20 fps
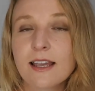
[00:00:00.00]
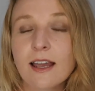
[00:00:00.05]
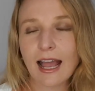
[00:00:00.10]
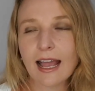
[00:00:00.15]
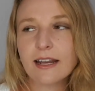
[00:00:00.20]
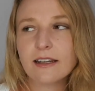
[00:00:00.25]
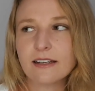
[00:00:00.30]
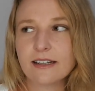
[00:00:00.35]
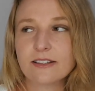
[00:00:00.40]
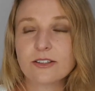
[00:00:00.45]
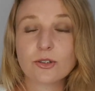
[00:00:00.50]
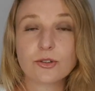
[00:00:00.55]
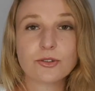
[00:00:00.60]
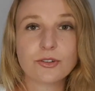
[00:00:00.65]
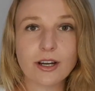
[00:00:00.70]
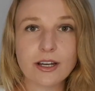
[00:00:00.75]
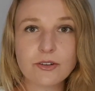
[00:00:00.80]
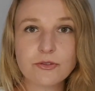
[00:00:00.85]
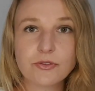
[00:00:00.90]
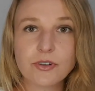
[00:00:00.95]
and it's a
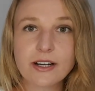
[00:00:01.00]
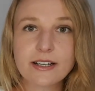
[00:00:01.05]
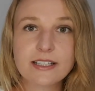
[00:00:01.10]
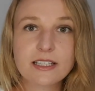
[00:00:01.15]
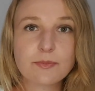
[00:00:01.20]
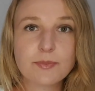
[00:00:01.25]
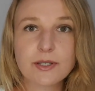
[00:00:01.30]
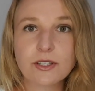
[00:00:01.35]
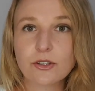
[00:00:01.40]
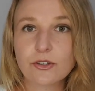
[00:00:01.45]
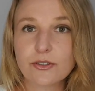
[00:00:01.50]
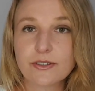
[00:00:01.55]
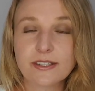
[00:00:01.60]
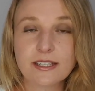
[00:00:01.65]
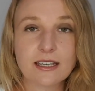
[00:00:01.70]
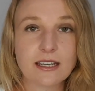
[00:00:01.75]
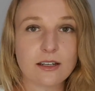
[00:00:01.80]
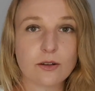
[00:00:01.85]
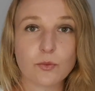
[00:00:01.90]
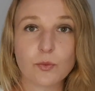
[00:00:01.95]
great phrase to be
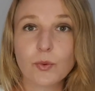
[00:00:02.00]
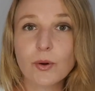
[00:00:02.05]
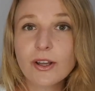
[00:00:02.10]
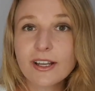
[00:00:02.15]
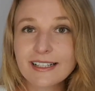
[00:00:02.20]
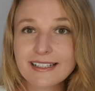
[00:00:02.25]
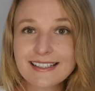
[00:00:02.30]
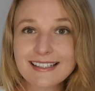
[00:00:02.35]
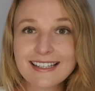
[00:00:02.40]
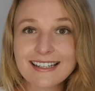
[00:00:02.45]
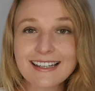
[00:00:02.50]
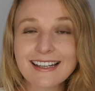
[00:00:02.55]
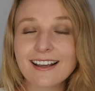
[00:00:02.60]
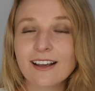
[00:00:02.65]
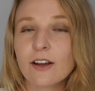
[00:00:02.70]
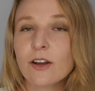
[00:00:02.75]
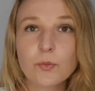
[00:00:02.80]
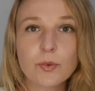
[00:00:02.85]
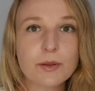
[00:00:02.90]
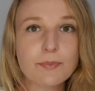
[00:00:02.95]
using in a work setting
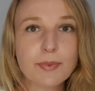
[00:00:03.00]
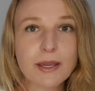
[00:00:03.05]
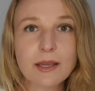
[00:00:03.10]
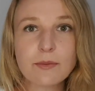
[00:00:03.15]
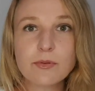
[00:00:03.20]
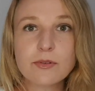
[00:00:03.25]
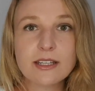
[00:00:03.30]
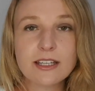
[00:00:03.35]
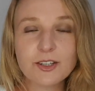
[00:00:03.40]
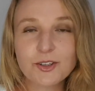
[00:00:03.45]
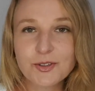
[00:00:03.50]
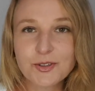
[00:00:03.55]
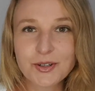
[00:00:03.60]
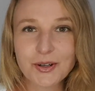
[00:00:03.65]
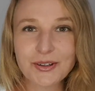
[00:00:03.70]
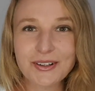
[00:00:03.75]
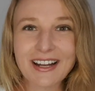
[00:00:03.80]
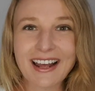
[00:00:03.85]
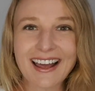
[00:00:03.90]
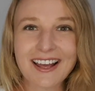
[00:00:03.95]
with people that you
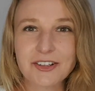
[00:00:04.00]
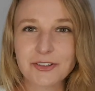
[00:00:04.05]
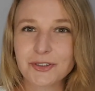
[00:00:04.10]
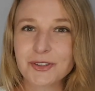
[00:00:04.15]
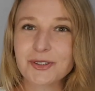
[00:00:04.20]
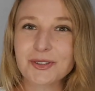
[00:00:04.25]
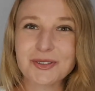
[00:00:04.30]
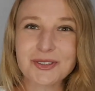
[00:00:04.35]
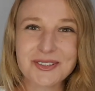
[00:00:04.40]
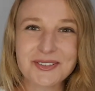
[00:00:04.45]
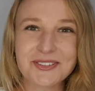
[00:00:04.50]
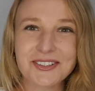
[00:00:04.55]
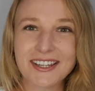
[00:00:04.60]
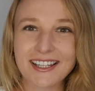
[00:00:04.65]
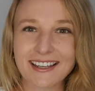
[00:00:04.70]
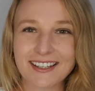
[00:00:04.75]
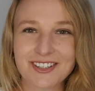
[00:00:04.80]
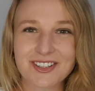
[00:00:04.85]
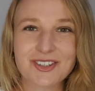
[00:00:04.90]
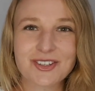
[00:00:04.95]
don't have a good
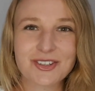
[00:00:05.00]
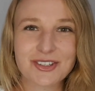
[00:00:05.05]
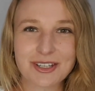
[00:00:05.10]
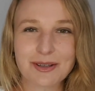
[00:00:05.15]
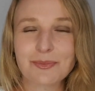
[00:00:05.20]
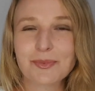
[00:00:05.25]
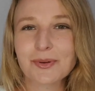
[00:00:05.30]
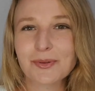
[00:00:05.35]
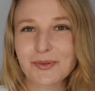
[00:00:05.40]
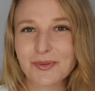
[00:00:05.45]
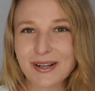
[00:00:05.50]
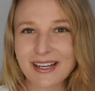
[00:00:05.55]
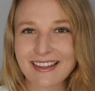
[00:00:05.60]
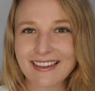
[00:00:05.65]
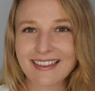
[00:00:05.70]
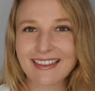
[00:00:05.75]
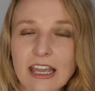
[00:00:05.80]
relationship with.